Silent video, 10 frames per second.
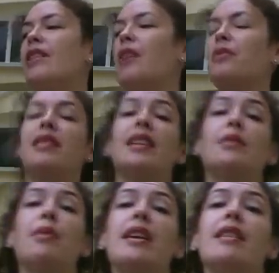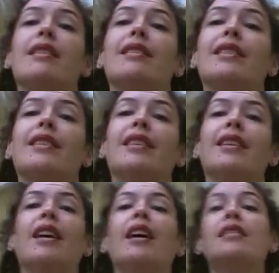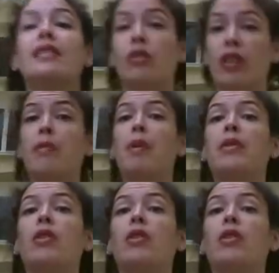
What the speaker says: So this week, still keep